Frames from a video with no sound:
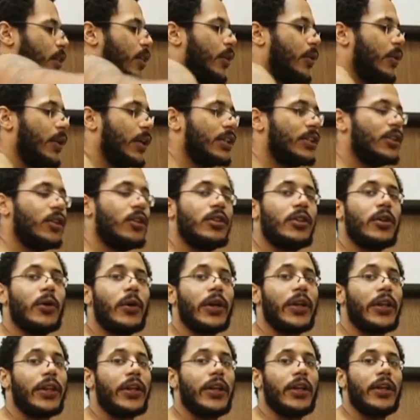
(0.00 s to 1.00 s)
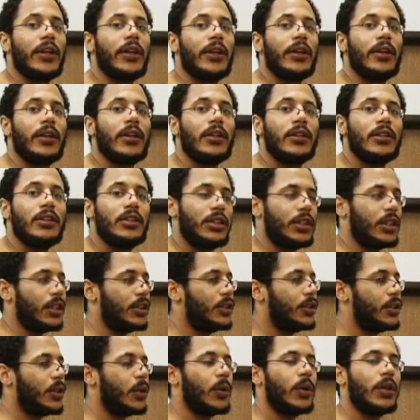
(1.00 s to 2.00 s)
There is no Dorothy.
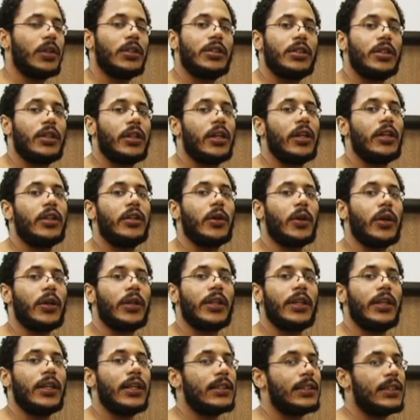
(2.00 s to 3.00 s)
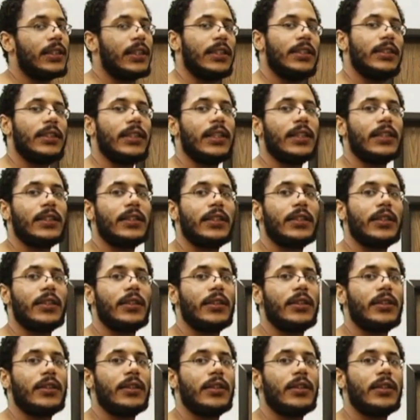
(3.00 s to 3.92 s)
Just George. Dorothy doesn't exist.